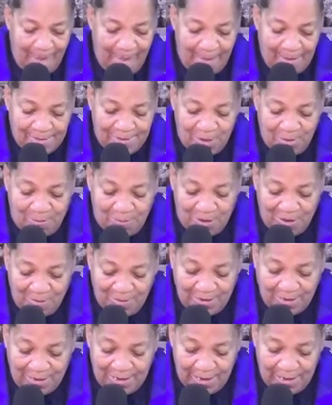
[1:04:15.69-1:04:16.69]
So, Brother
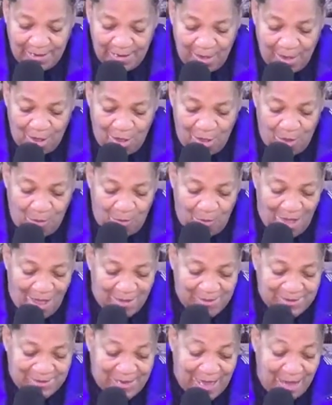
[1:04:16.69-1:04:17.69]
Malik,
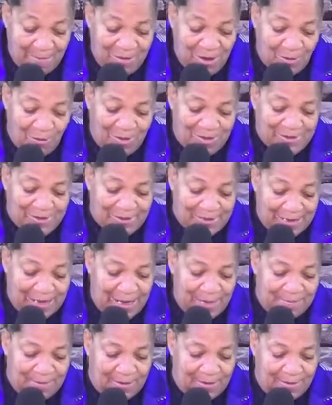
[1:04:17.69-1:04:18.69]
while Samuel was
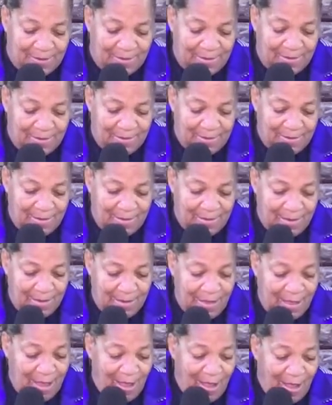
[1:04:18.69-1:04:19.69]
sleeping,
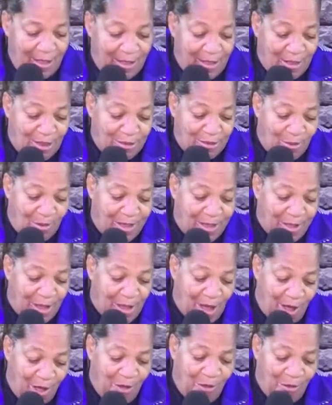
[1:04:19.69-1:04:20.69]
the Lord
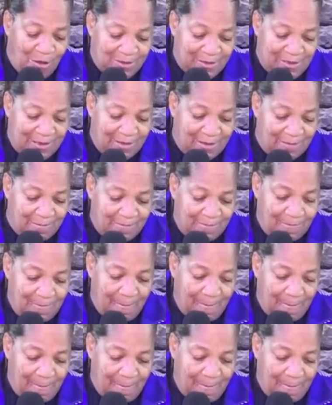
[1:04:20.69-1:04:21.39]
called him.